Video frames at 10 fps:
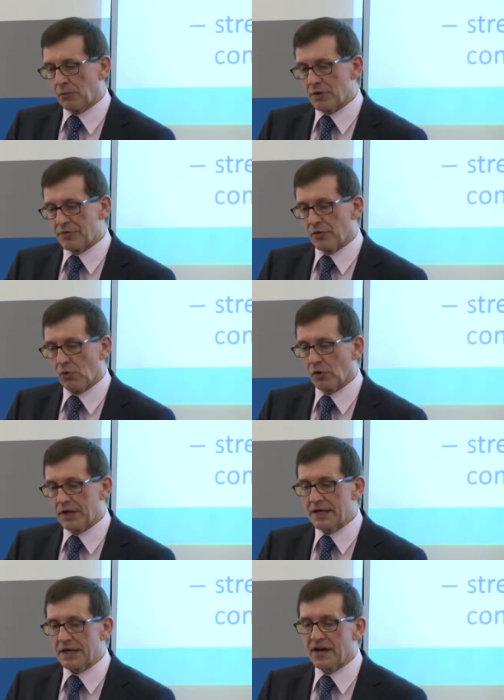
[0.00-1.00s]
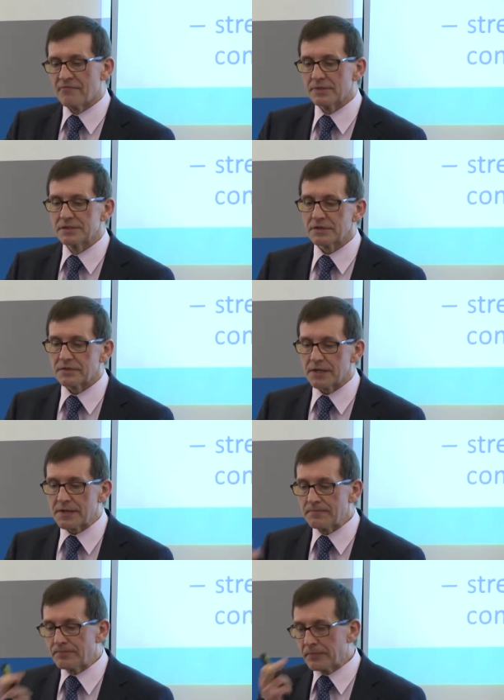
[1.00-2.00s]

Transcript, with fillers: with the Hawke-Keating governments and the